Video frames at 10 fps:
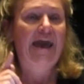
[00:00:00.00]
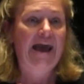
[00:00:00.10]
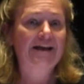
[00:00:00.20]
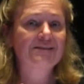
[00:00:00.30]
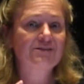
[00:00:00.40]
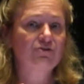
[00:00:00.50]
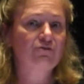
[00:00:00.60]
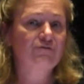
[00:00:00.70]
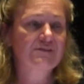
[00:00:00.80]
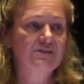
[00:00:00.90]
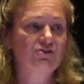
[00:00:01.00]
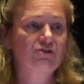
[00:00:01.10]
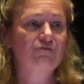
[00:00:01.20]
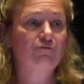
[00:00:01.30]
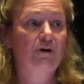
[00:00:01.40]
Ask your
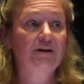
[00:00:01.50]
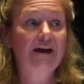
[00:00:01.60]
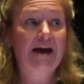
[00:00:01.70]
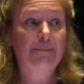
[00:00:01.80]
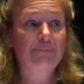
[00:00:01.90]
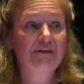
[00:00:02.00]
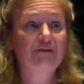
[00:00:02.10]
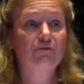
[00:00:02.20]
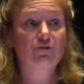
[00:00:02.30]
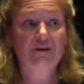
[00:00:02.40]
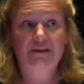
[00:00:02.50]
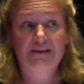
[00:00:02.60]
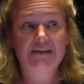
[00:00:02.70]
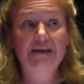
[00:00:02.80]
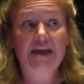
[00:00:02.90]
physician for a copy of your
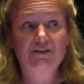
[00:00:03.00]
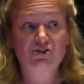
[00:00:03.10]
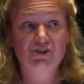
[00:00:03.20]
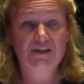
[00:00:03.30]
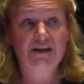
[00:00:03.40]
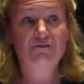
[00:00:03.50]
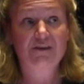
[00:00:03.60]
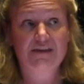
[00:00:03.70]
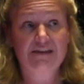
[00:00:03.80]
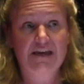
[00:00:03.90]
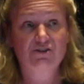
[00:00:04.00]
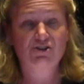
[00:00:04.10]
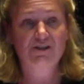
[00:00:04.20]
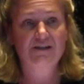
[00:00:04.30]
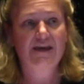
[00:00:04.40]
EKG, of the
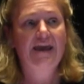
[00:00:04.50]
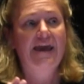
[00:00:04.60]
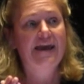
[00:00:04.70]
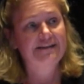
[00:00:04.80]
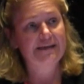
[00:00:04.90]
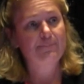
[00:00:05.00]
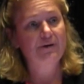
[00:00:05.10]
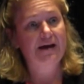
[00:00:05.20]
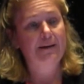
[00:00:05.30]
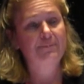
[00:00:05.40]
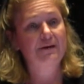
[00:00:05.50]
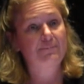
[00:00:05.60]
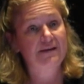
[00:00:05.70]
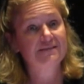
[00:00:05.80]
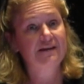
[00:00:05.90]
EKG, and keep a
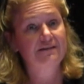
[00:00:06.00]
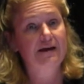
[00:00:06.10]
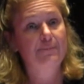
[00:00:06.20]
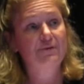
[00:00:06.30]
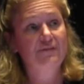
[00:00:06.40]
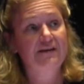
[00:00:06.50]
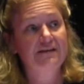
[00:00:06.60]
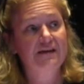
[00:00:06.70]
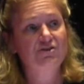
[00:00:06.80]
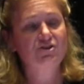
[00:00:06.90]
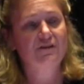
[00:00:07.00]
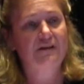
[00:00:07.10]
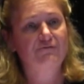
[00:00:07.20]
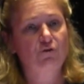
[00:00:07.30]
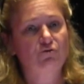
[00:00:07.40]
baseline copy of that EKG in
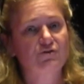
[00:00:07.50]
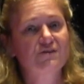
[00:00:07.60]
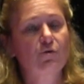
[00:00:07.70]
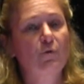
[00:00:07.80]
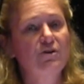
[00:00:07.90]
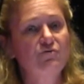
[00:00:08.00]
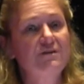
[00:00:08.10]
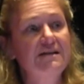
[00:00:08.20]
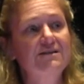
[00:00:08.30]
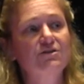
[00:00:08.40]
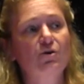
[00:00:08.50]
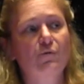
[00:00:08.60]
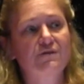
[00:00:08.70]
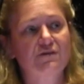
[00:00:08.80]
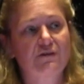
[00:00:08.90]
that folder. So when you need to
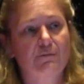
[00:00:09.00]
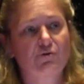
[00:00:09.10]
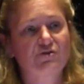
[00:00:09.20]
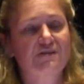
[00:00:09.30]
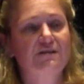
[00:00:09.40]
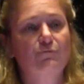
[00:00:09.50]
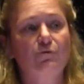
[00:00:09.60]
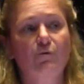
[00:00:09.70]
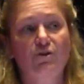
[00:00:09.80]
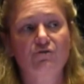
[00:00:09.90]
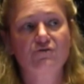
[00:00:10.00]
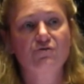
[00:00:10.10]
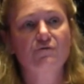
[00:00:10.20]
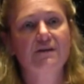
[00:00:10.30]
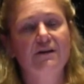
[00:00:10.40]
go into the emergency room or you
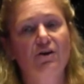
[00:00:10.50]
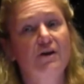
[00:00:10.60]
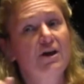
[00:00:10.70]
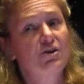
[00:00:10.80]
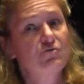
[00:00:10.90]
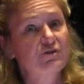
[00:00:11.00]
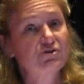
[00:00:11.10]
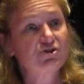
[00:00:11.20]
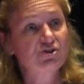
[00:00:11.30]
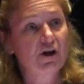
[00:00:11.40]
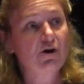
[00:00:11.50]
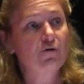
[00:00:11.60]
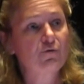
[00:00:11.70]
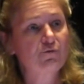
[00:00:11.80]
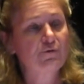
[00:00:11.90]
do get ill, you can
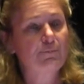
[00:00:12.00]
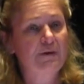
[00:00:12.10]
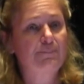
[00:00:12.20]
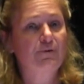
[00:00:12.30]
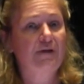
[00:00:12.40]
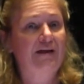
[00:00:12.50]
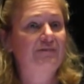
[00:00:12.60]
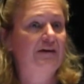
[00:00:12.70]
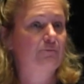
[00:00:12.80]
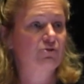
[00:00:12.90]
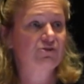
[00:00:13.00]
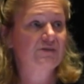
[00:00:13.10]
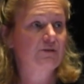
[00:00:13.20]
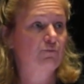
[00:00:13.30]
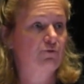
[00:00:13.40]
show the people at that
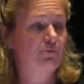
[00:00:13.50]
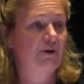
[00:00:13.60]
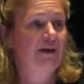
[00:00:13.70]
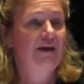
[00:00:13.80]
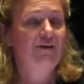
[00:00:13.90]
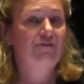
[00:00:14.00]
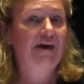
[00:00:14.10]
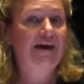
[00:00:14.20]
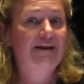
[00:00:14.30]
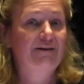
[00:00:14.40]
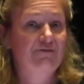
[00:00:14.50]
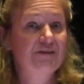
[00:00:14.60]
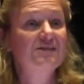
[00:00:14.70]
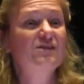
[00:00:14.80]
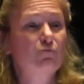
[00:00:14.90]
emergency room that
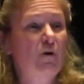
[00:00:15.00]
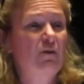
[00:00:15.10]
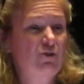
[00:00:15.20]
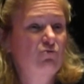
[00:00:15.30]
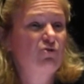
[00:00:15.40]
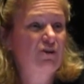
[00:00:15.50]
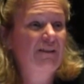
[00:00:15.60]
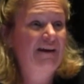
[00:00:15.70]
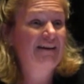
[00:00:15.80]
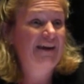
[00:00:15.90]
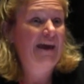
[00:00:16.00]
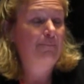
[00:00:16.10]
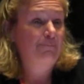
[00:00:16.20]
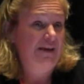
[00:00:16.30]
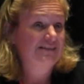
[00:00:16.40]
this is what you look like
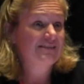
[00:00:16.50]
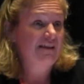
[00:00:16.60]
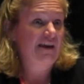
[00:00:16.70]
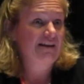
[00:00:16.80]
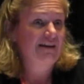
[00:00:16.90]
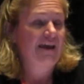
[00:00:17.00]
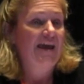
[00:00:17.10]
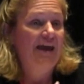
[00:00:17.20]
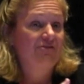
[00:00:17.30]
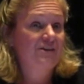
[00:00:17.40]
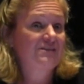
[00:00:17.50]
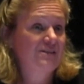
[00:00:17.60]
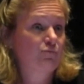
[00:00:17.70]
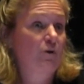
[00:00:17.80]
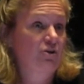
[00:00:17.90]
at baseline, and this
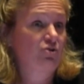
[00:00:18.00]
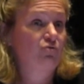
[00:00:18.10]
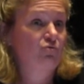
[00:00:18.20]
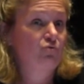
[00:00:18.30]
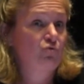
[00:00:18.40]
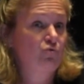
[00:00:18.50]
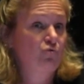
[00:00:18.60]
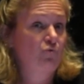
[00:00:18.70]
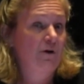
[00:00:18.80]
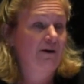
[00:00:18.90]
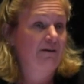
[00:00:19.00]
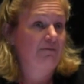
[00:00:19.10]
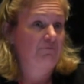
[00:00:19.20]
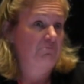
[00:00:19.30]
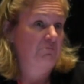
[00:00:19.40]
is what you
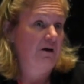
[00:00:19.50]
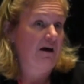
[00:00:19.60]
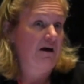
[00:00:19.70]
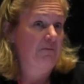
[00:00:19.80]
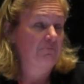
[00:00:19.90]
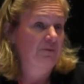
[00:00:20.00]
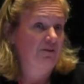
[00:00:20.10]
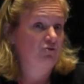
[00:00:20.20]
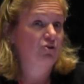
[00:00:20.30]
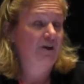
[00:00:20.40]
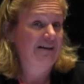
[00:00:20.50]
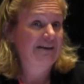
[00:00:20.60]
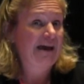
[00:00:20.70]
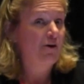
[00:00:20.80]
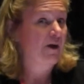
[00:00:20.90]
look like
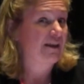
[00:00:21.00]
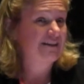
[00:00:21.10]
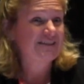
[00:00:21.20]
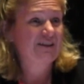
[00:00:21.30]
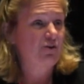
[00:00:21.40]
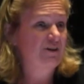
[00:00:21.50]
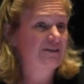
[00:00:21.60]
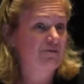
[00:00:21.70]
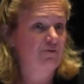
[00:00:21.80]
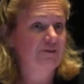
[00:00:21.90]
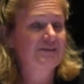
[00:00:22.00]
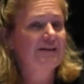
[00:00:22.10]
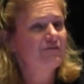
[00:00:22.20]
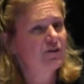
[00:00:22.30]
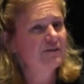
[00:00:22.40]
now, and is there a difference?
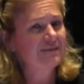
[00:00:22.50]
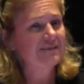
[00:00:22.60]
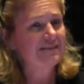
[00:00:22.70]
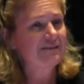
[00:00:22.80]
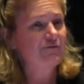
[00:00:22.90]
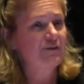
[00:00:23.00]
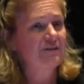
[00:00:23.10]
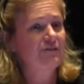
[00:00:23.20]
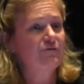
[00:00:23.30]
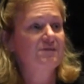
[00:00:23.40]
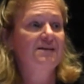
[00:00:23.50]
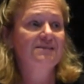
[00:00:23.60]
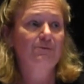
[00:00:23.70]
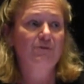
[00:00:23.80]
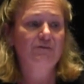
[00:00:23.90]
And if there is a significant difference,
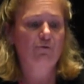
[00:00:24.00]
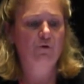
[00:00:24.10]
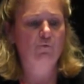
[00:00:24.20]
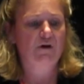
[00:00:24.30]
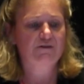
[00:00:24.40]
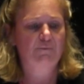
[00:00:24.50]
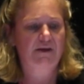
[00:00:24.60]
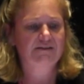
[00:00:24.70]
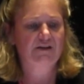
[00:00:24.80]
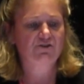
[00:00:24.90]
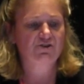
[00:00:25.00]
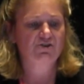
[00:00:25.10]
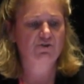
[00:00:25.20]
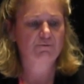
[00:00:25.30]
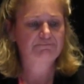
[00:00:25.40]
that's something that we want to pay attention
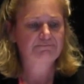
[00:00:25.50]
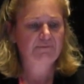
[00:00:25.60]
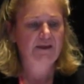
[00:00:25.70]
to.